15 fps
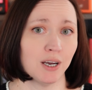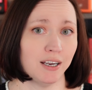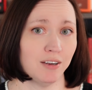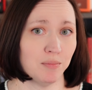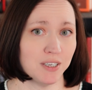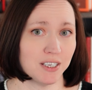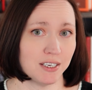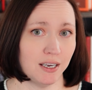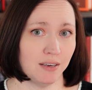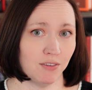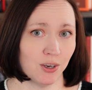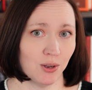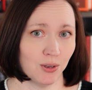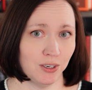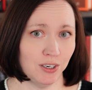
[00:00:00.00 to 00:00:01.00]
I have been
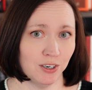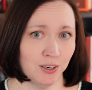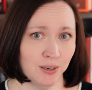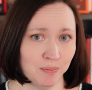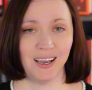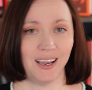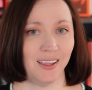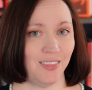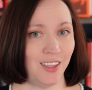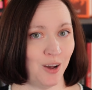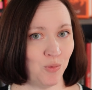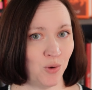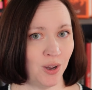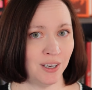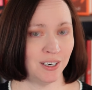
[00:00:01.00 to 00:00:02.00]
saving all year, and
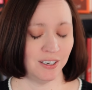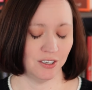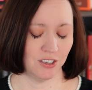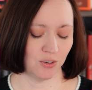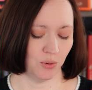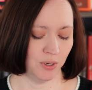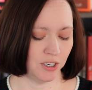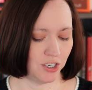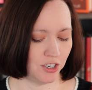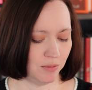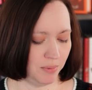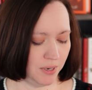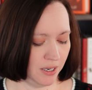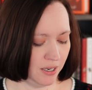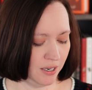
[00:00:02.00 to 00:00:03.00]
that one is going to
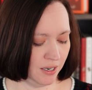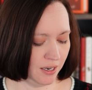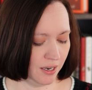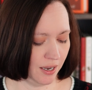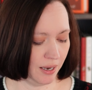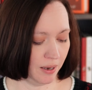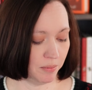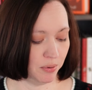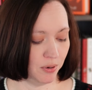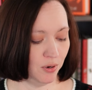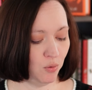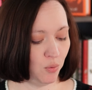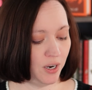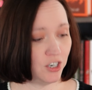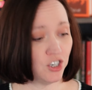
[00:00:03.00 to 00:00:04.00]
be And Put
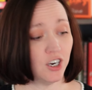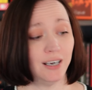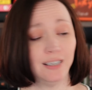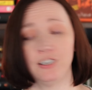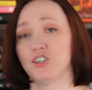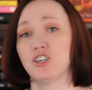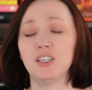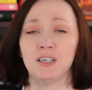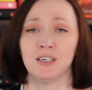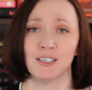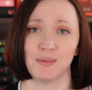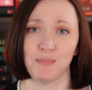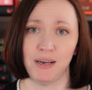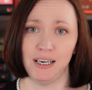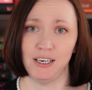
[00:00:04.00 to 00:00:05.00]
Away Childish
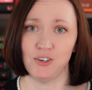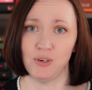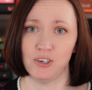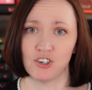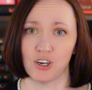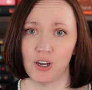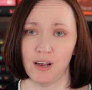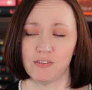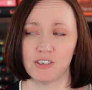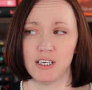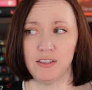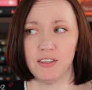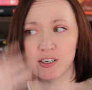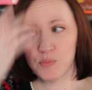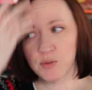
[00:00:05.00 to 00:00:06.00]
Things by Adrian
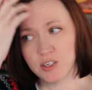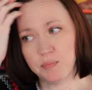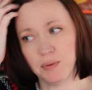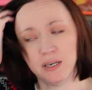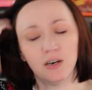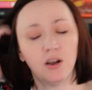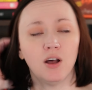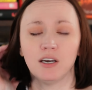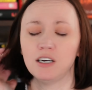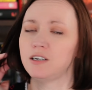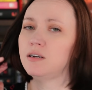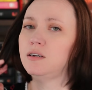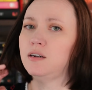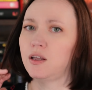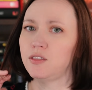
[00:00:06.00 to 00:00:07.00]
Tchaikovsky. This one's been on
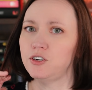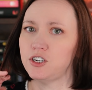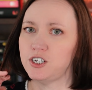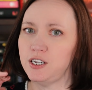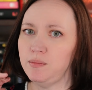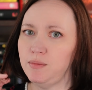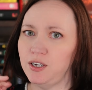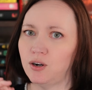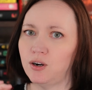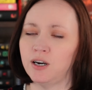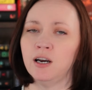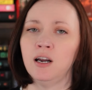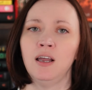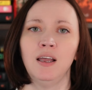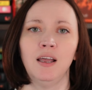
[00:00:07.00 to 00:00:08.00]
another
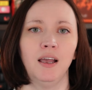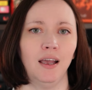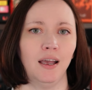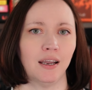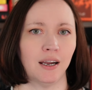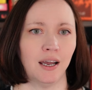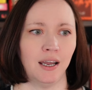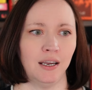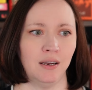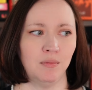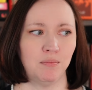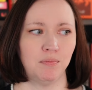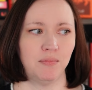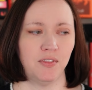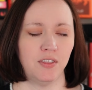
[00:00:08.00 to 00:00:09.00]
TBR, and
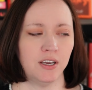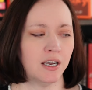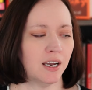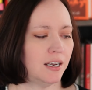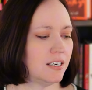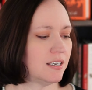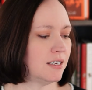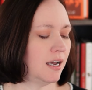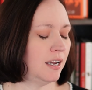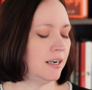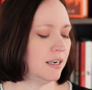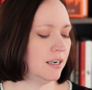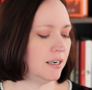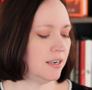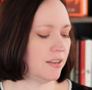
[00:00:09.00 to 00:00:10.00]
I think I
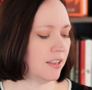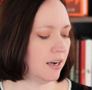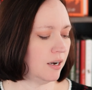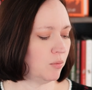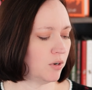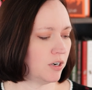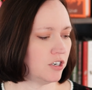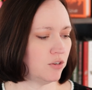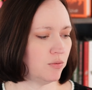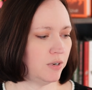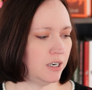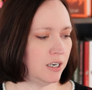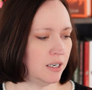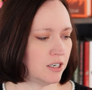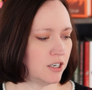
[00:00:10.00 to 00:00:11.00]
decided that I wanted to
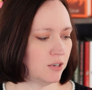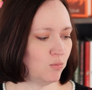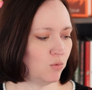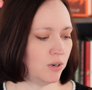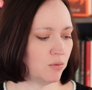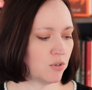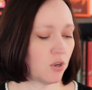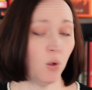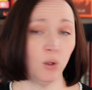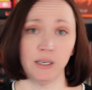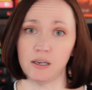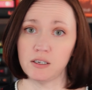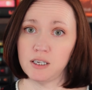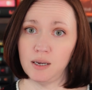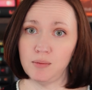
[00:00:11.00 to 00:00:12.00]
read it when it was cold
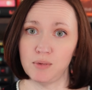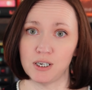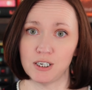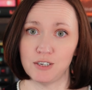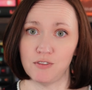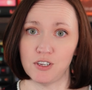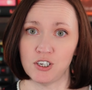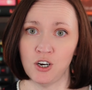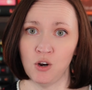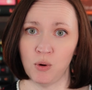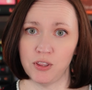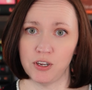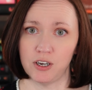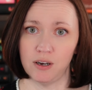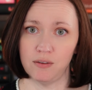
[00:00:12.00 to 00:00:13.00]
outside because of the snow
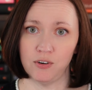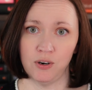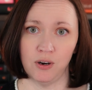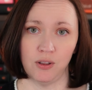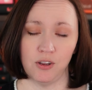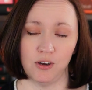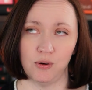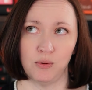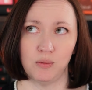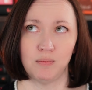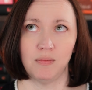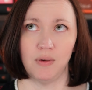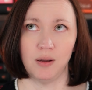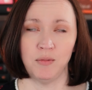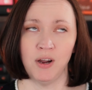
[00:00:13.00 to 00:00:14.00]
on the cover, although
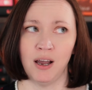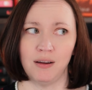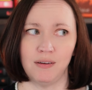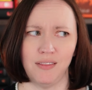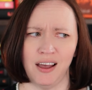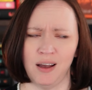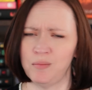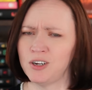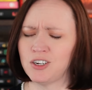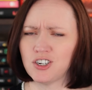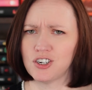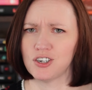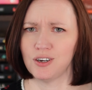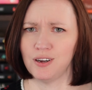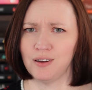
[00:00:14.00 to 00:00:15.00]
I'm not that
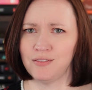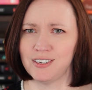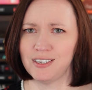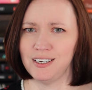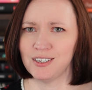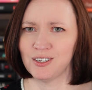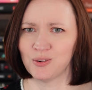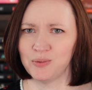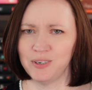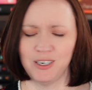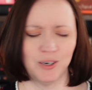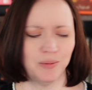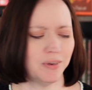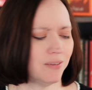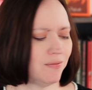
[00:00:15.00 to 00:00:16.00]
much of a seasonal
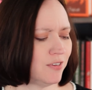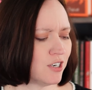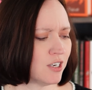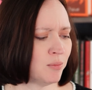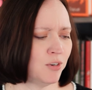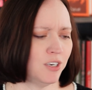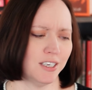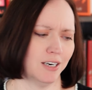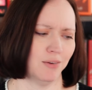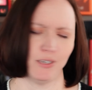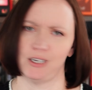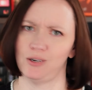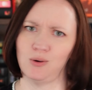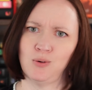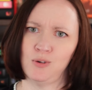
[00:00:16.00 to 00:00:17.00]
reader, but for some reason I was
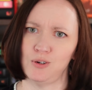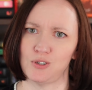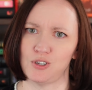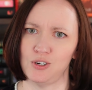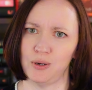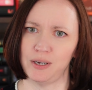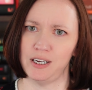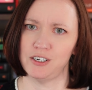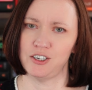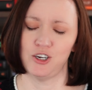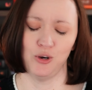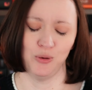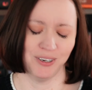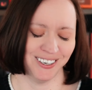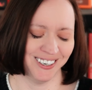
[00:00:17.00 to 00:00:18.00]
like, oh no, snow, I
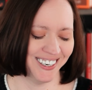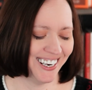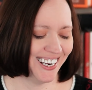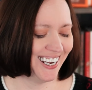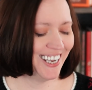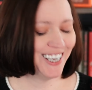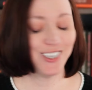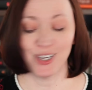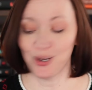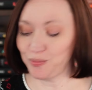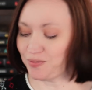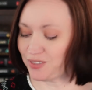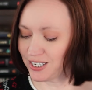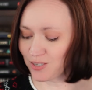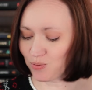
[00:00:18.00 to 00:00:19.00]
can't do it. So
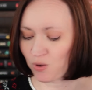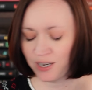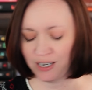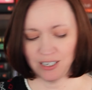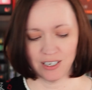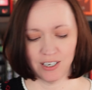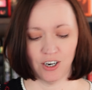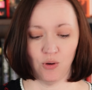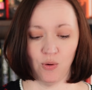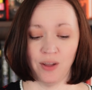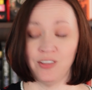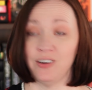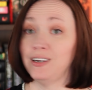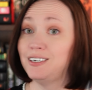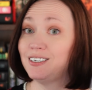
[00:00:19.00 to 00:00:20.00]
this one is going to go
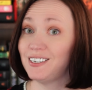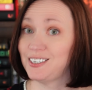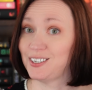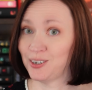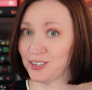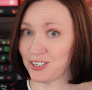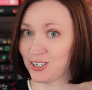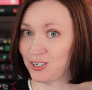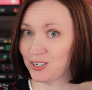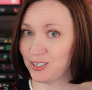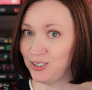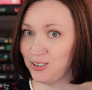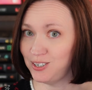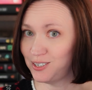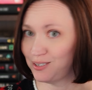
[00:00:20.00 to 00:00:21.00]
on there, and it does not start a
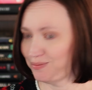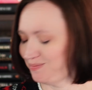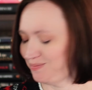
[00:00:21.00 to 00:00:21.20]
series.